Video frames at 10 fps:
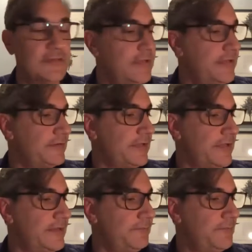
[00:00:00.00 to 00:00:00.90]

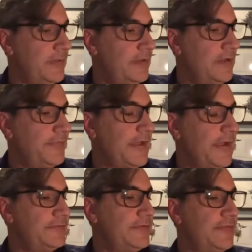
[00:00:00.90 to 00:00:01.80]
Literally a
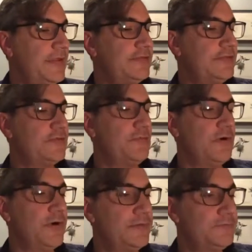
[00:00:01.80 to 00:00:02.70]
thousand things or
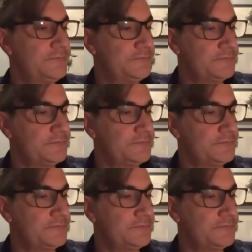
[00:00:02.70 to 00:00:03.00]
more.